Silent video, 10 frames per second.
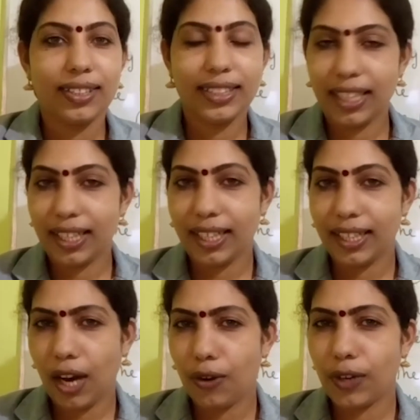Children,
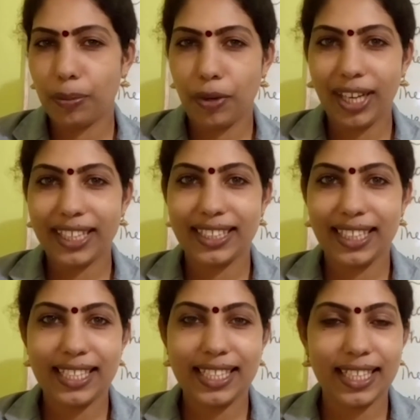now one more
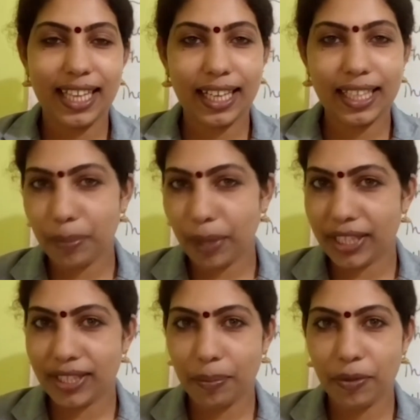exercise is there in page
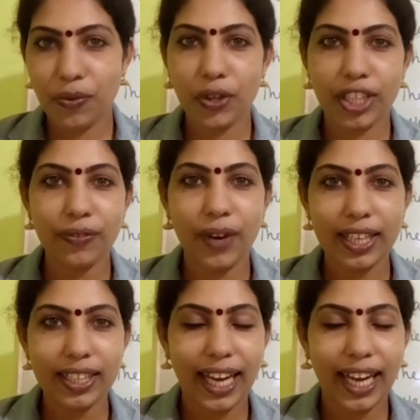number 41,